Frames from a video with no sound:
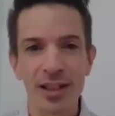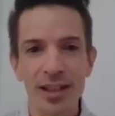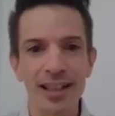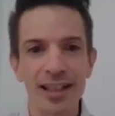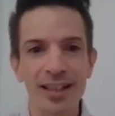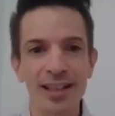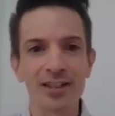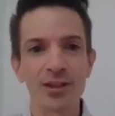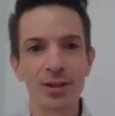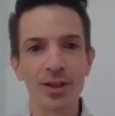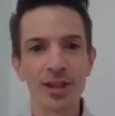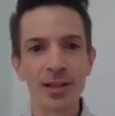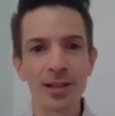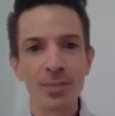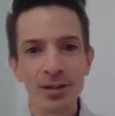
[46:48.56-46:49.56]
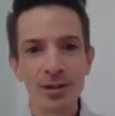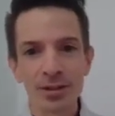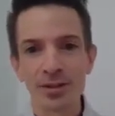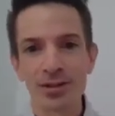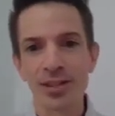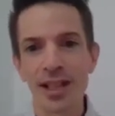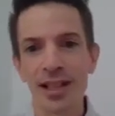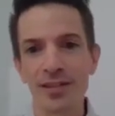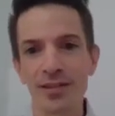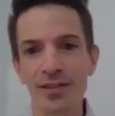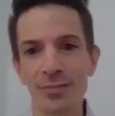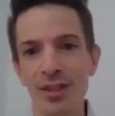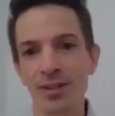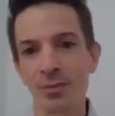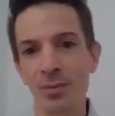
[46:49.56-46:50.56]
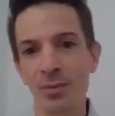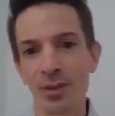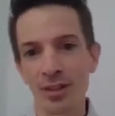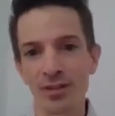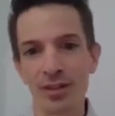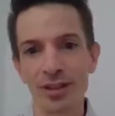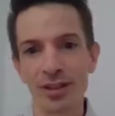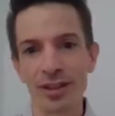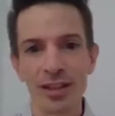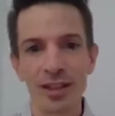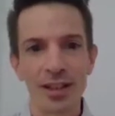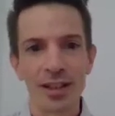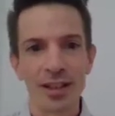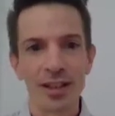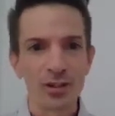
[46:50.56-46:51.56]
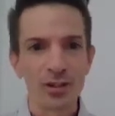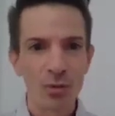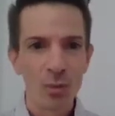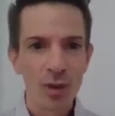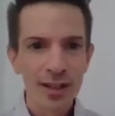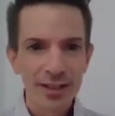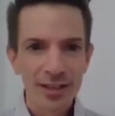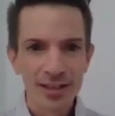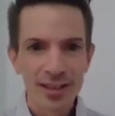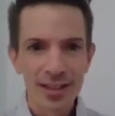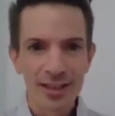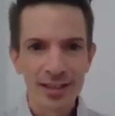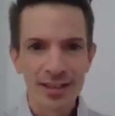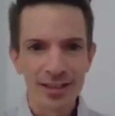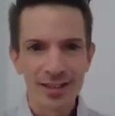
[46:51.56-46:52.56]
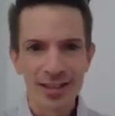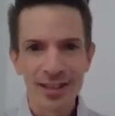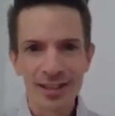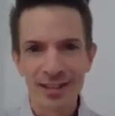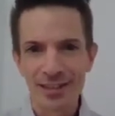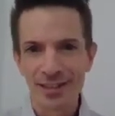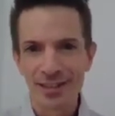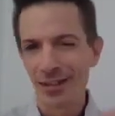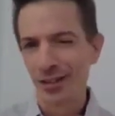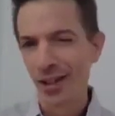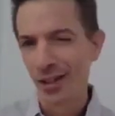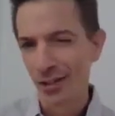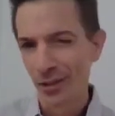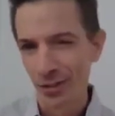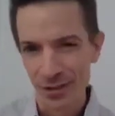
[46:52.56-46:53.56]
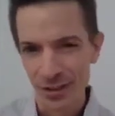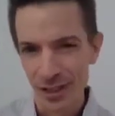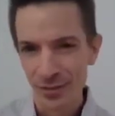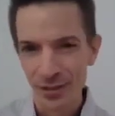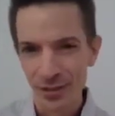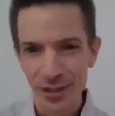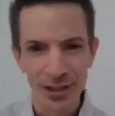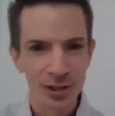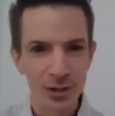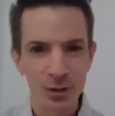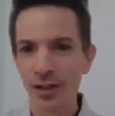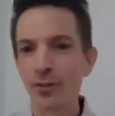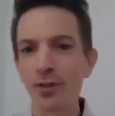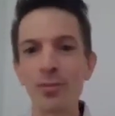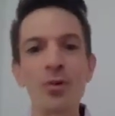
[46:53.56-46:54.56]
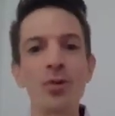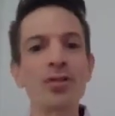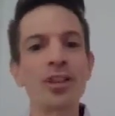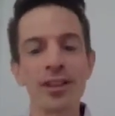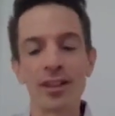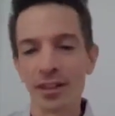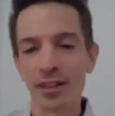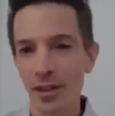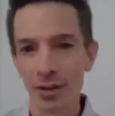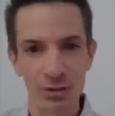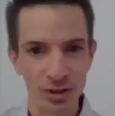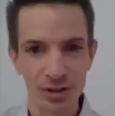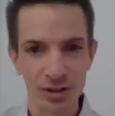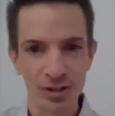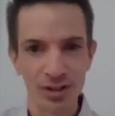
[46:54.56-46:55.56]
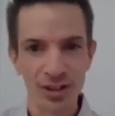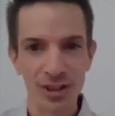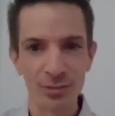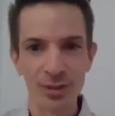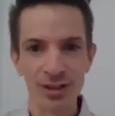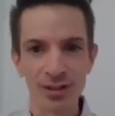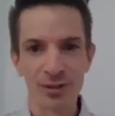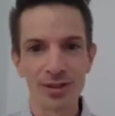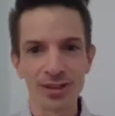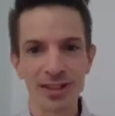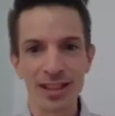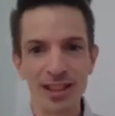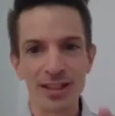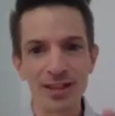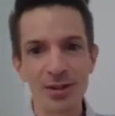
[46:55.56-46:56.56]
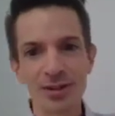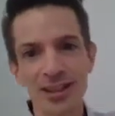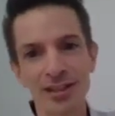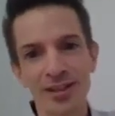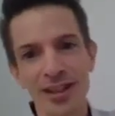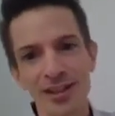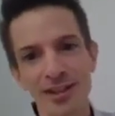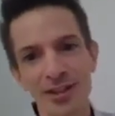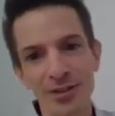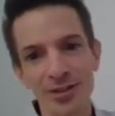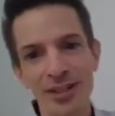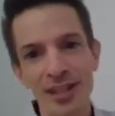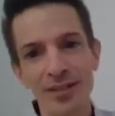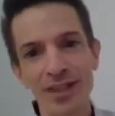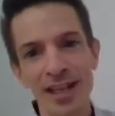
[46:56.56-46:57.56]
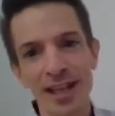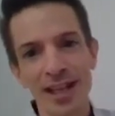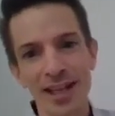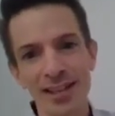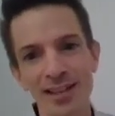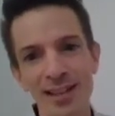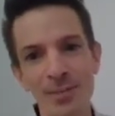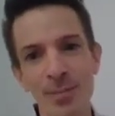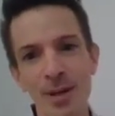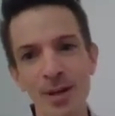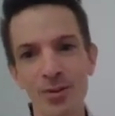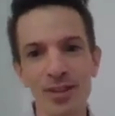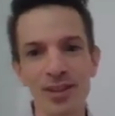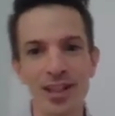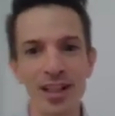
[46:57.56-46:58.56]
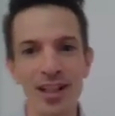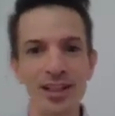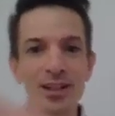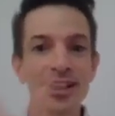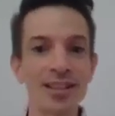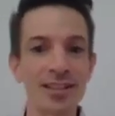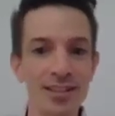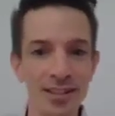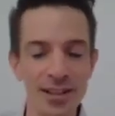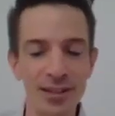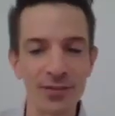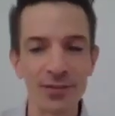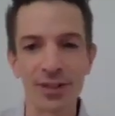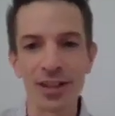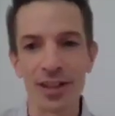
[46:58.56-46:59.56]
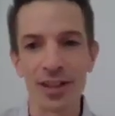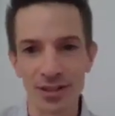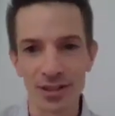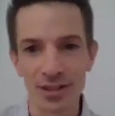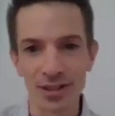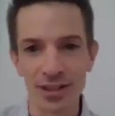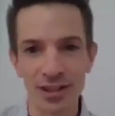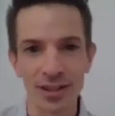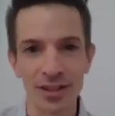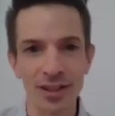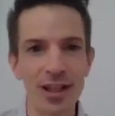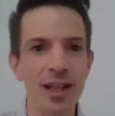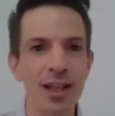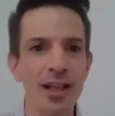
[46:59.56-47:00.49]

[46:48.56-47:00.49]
I guess so. The empirical side of me is wondering, to what extent is this a psychological safety issue, or have we moved into culture and then we sort of say, no, psychological safety has these boundaries on it, this is a different conversation?